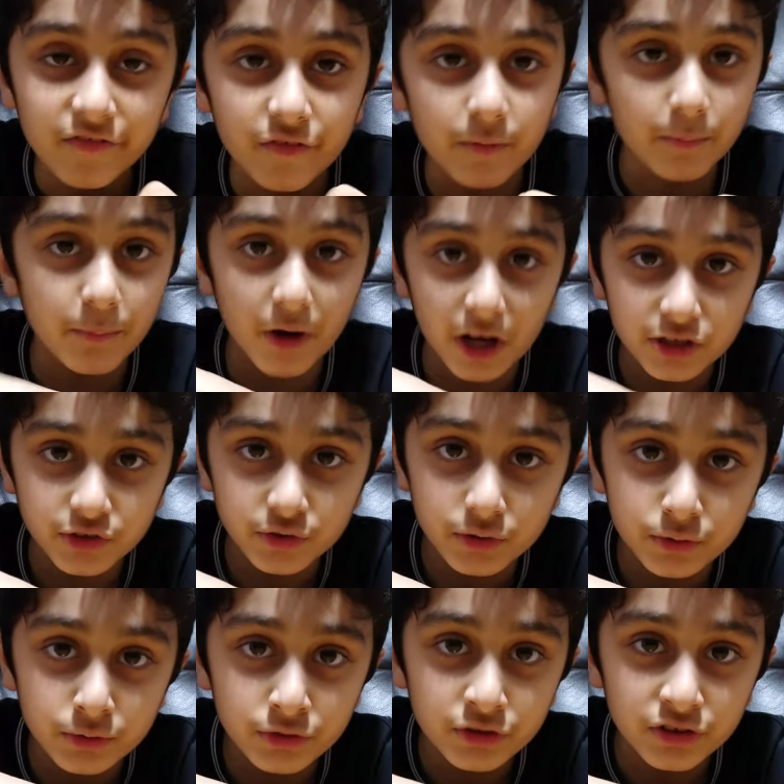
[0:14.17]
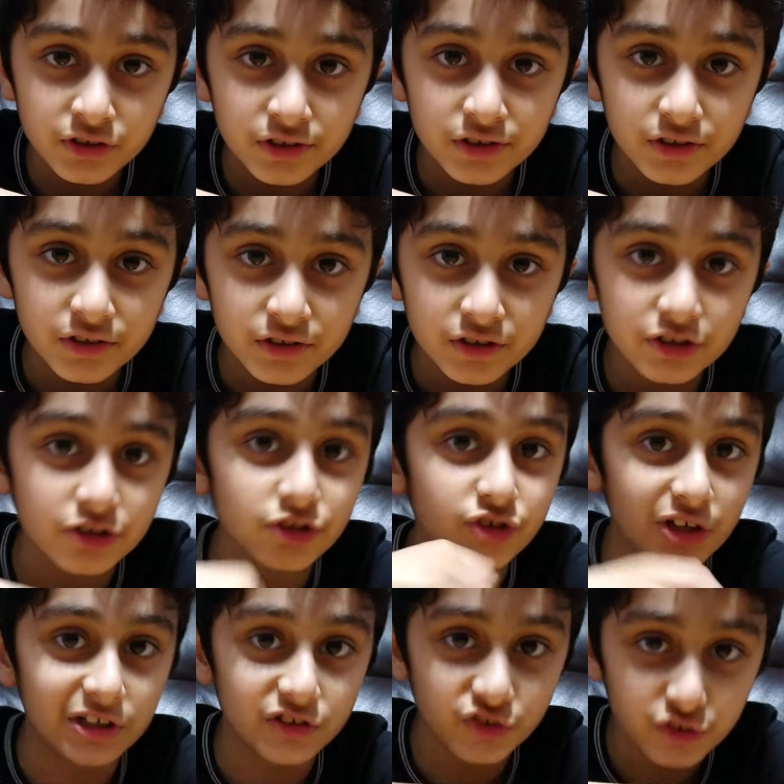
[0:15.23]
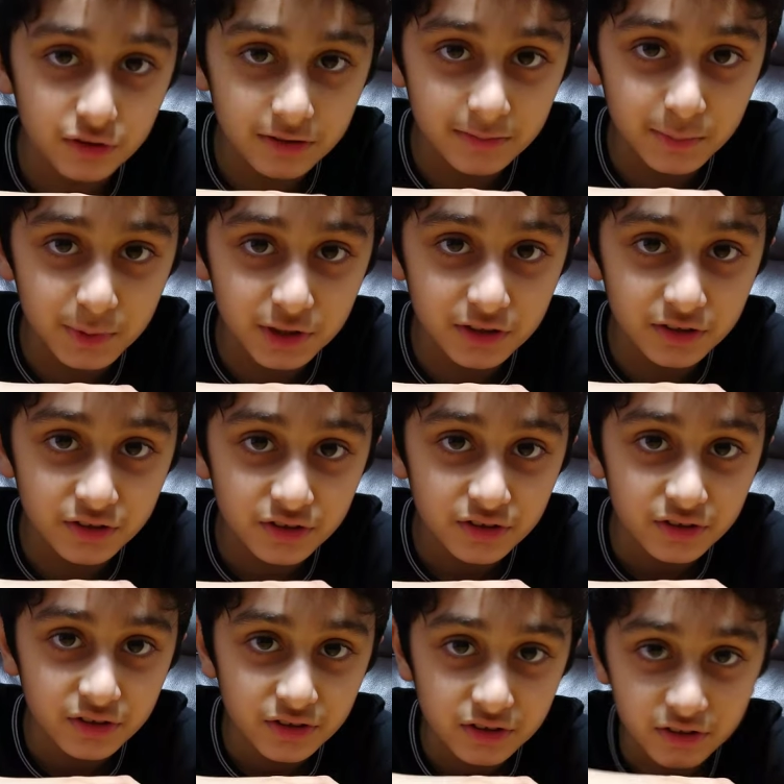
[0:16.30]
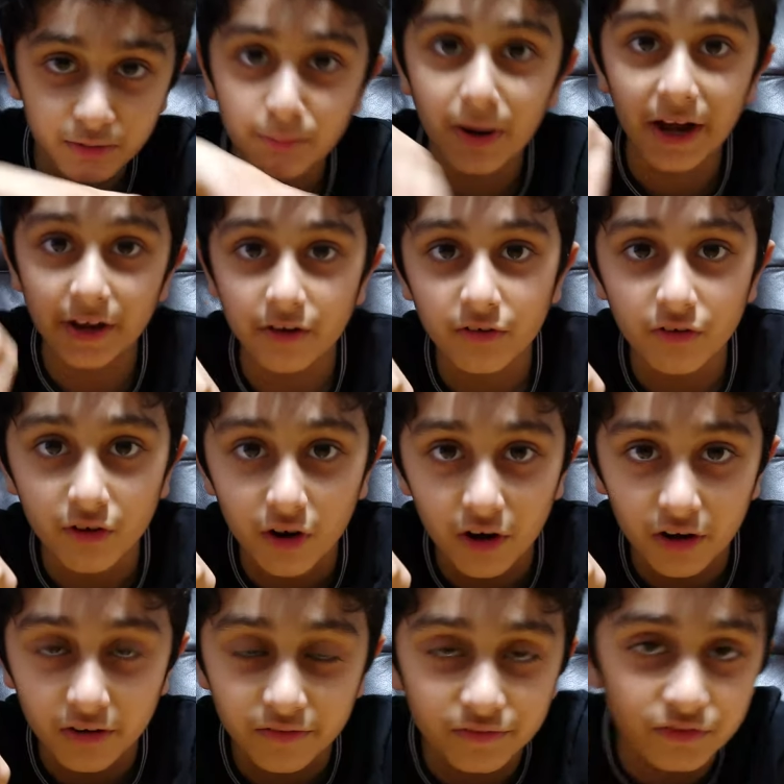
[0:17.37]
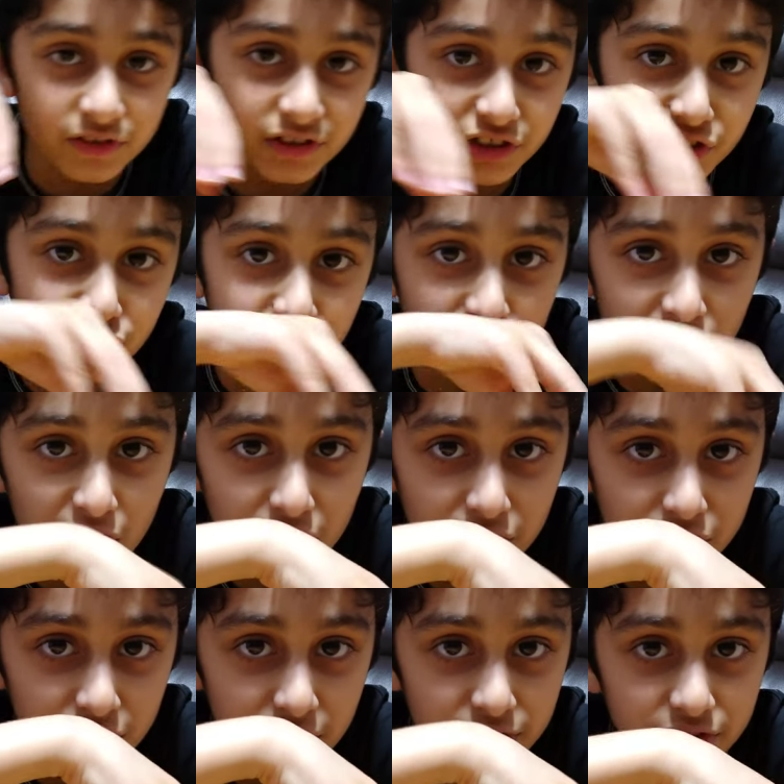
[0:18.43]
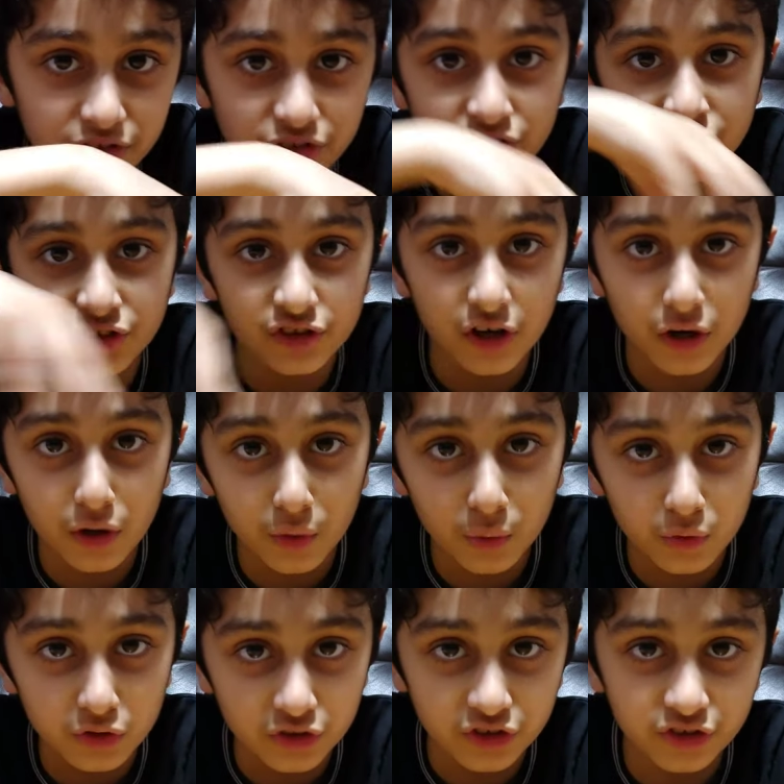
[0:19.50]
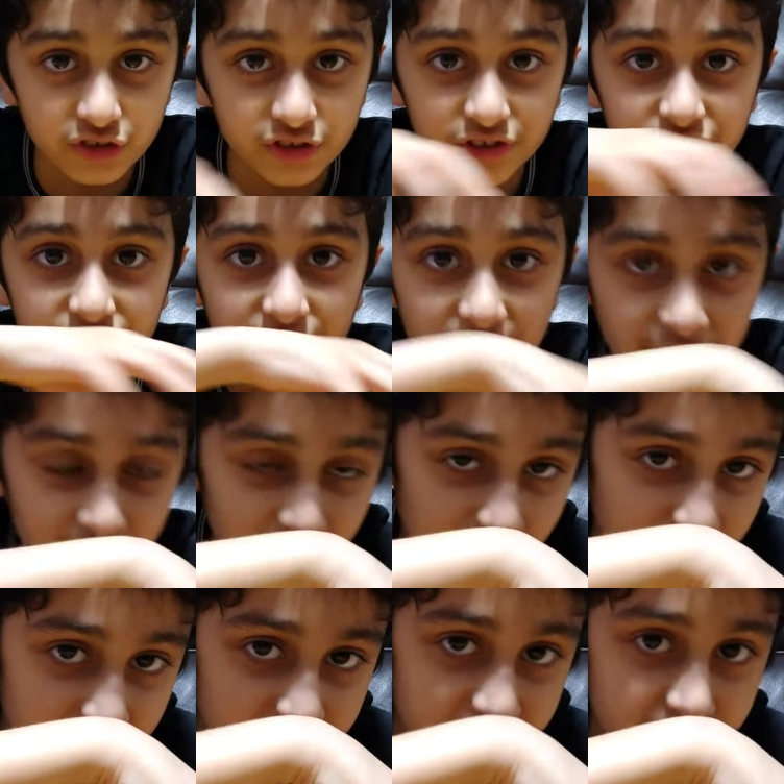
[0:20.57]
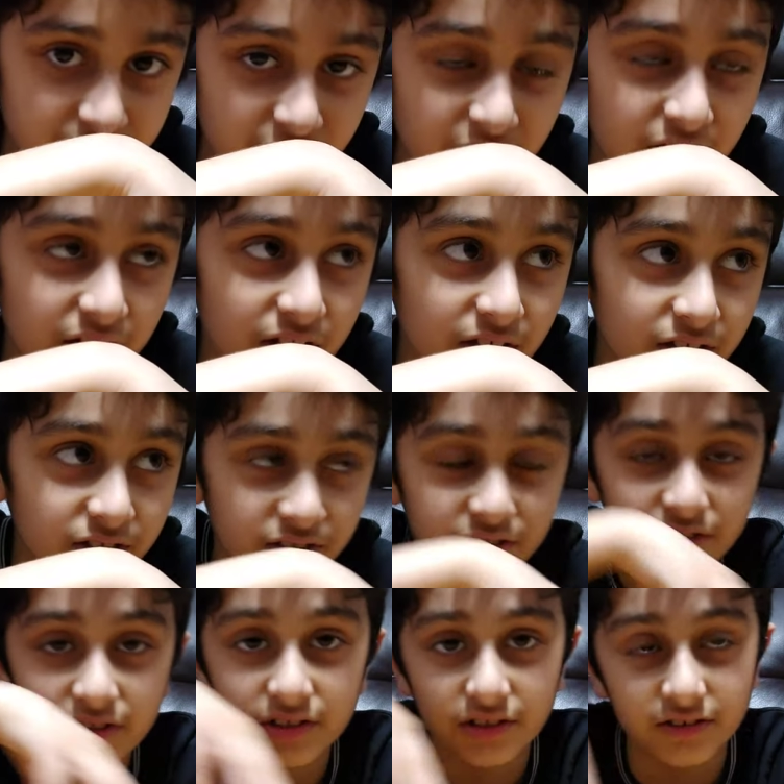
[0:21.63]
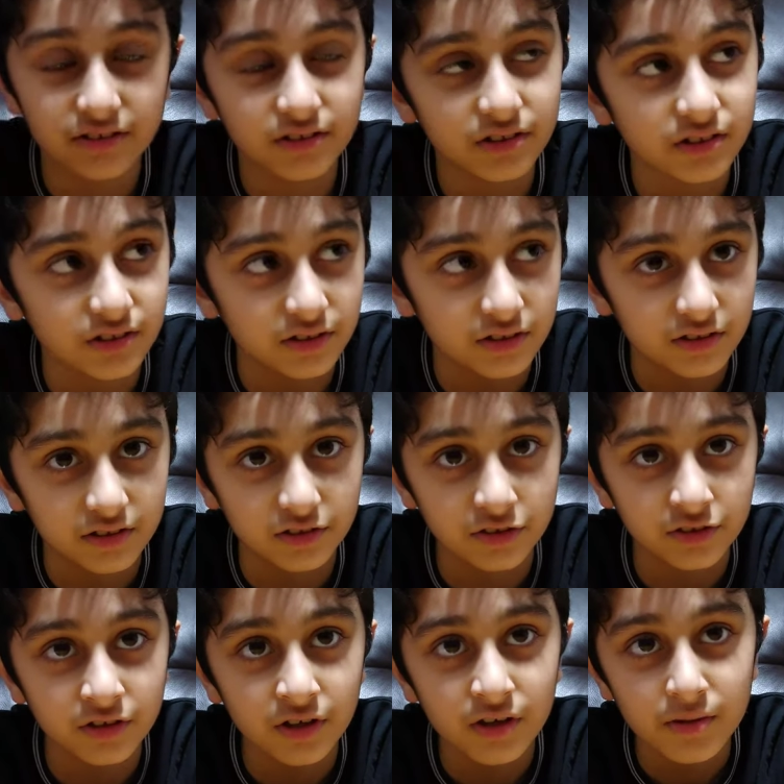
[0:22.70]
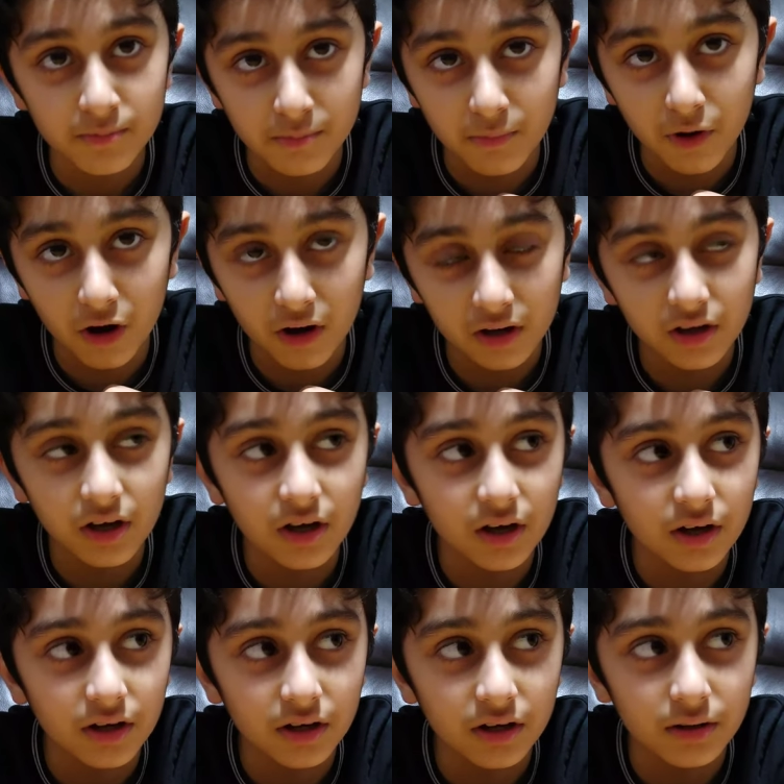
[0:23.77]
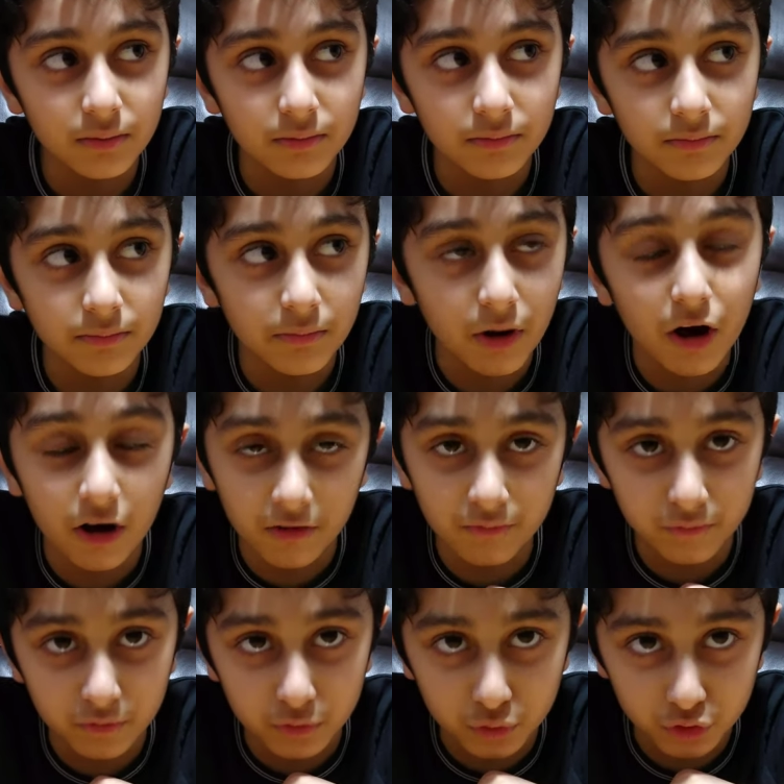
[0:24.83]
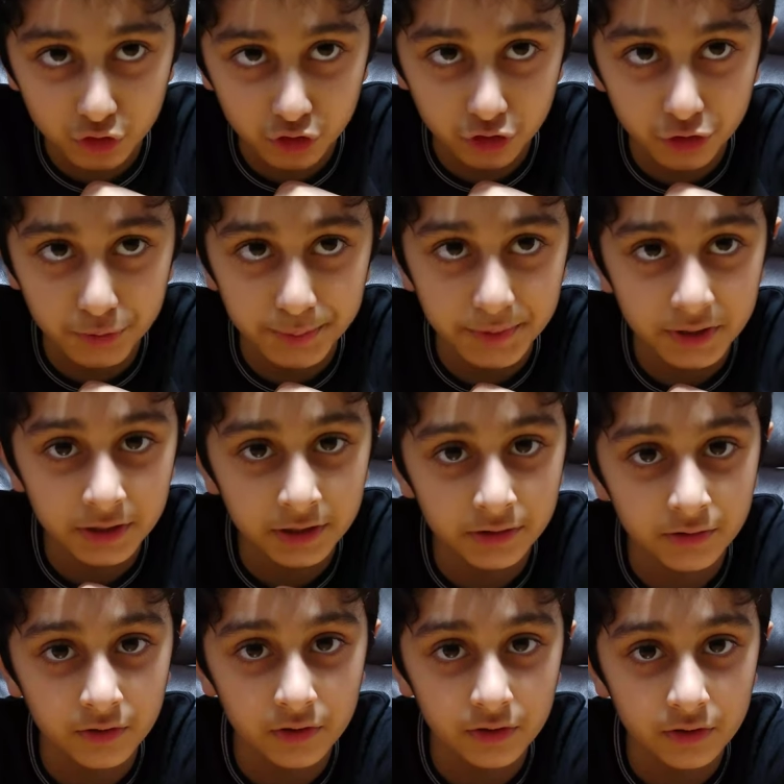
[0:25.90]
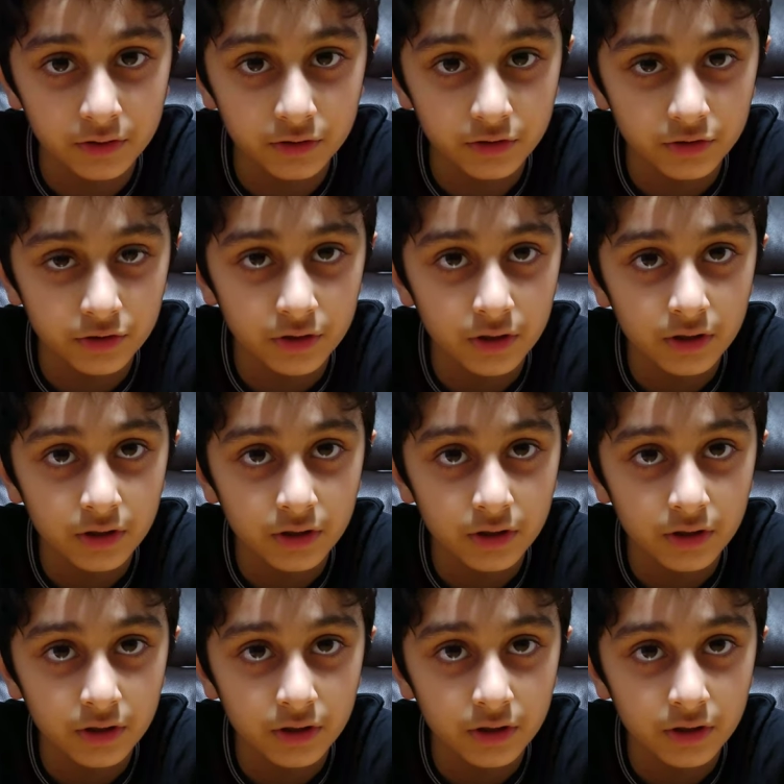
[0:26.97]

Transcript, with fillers: From puzzles, to Transformers, to Minecraft, to Ninjago, to Star Wars, to K'Nex, to, to uh, Marvel superheroes,